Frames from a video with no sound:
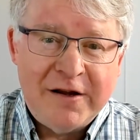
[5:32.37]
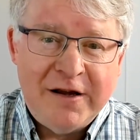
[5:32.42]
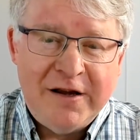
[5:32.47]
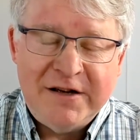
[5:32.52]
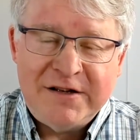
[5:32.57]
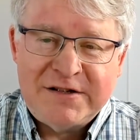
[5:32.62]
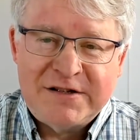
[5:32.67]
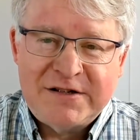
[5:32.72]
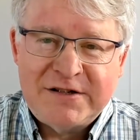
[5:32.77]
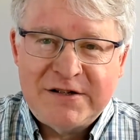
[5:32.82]

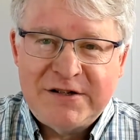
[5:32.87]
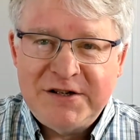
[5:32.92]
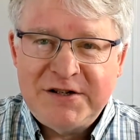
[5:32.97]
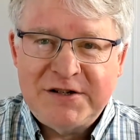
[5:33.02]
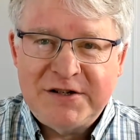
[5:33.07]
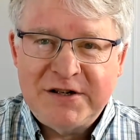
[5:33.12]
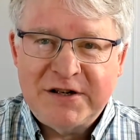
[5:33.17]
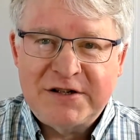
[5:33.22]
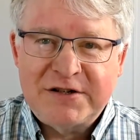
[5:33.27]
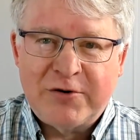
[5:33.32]
It's
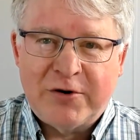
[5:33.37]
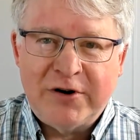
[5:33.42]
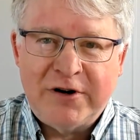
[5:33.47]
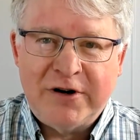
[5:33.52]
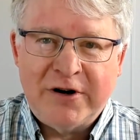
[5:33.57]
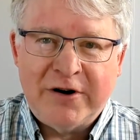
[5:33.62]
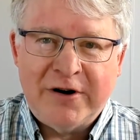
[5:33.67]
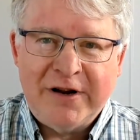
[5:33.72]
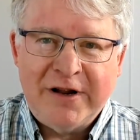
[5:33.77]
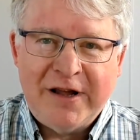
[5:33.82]
just
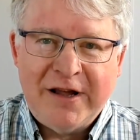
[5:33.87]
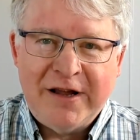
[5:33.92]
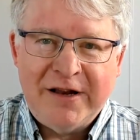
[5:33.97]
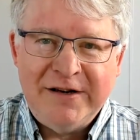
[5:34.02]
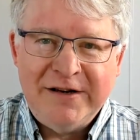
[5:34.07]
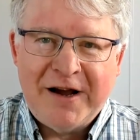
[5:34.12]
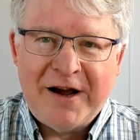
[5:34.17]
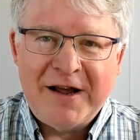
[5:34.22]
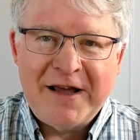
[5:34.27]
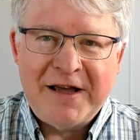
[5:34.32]
extraordinary.
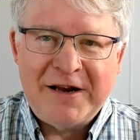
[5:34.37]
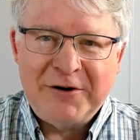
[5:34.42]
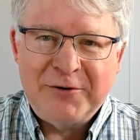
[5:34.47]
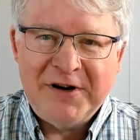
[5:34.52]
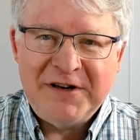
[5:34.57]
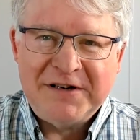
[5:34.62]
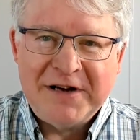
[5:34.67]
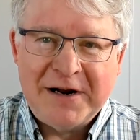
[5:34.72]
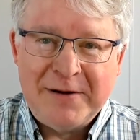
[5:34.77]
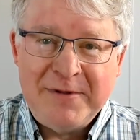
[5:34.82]
And yeah, I had a
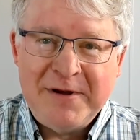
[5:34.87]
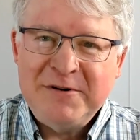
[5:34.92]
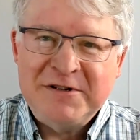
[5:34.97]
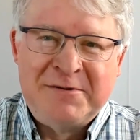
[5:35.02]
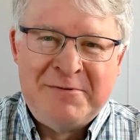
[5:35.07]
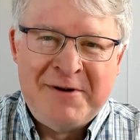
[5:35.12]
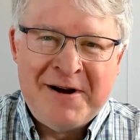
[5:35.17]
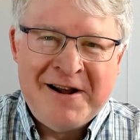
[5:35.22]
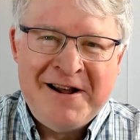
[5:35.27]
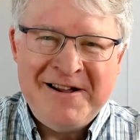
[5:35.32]
great time. That
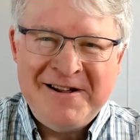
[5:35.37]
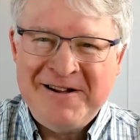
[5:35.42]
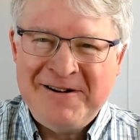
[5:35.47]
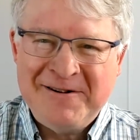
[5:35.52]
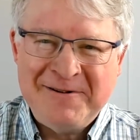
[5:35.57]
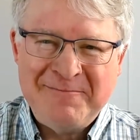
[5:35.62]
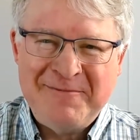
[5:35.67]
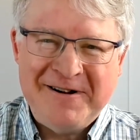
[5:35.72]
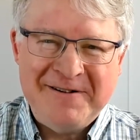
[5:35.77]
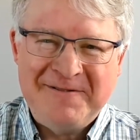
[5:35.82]
was
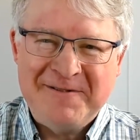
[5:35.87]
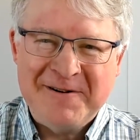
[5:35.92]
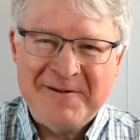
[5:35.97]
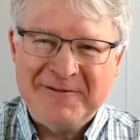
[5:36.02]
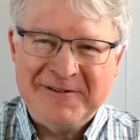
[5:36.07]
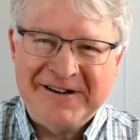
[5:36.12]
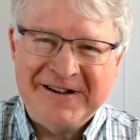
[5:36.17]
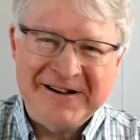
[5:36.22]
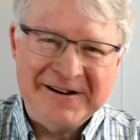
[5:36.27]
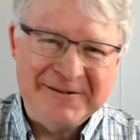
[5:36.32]
my
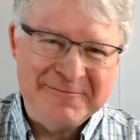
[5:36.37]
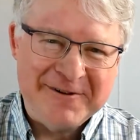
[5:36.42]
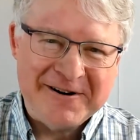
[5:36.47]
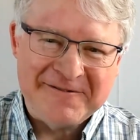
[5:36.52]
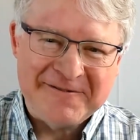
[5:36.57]
favorite gig by